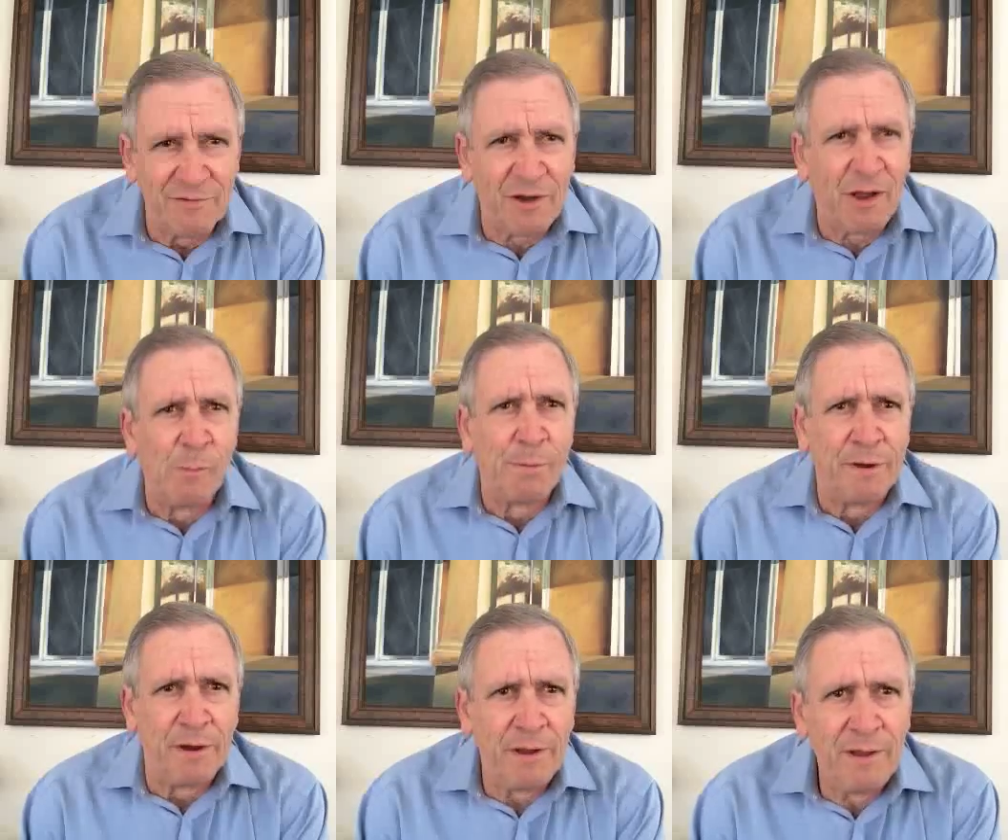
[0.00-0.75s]
a
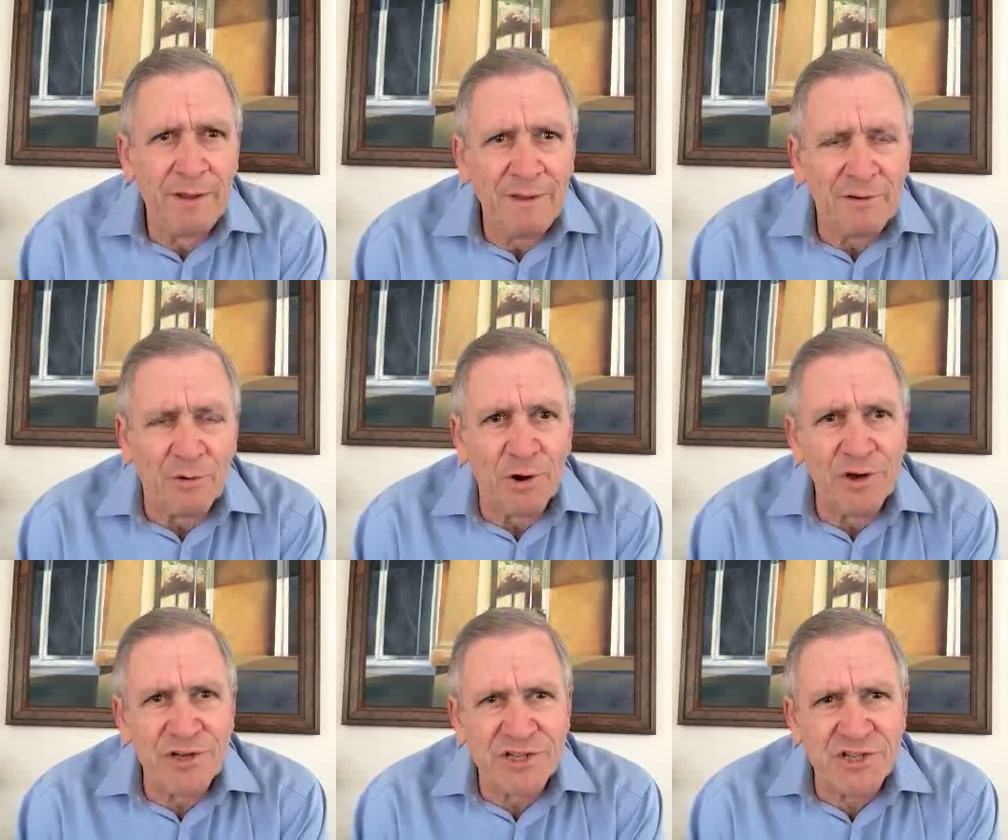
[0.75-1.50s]
company or
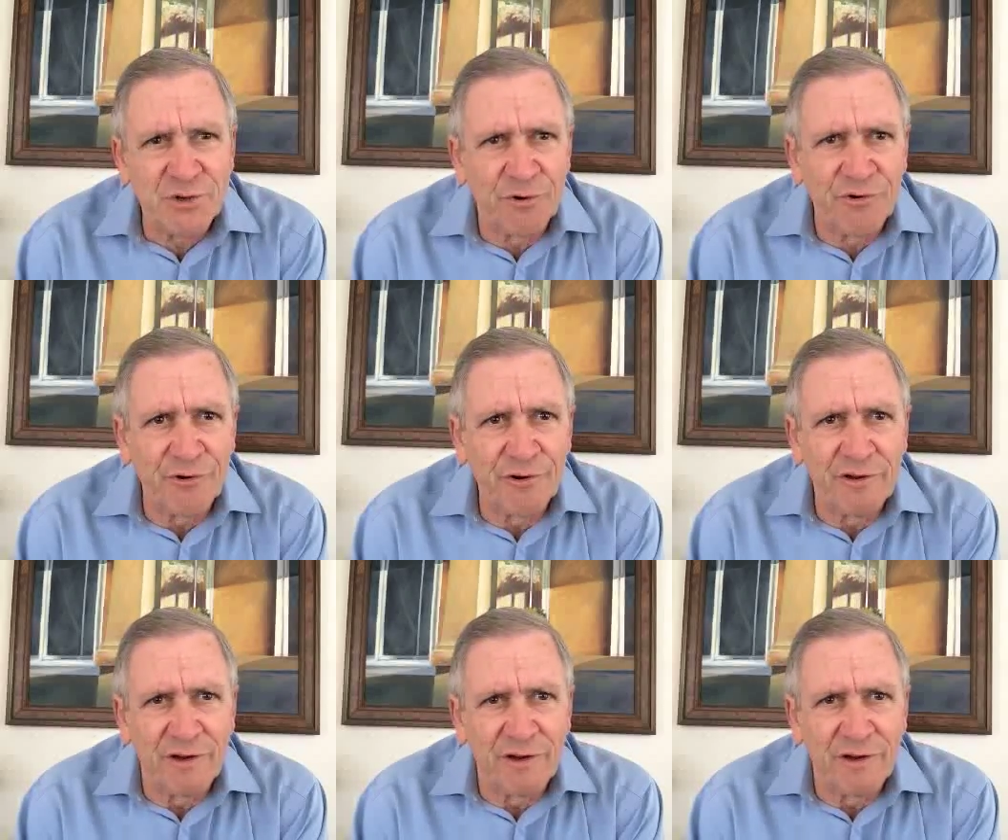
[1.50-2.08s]
a disorder